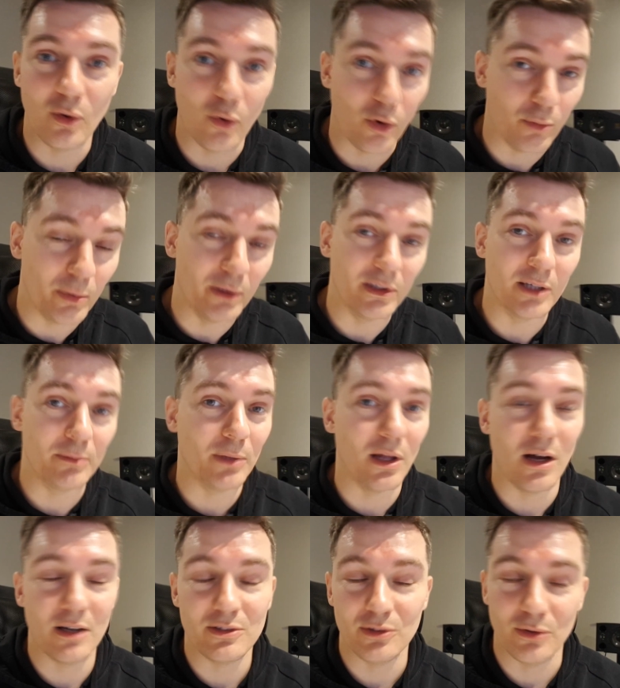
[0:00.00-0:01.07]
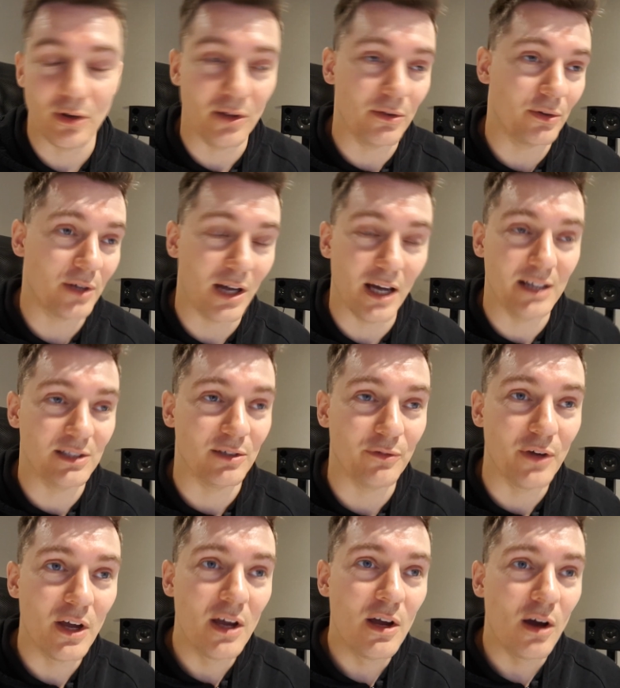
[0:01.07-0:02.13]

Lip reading: or building blocks or other kinds of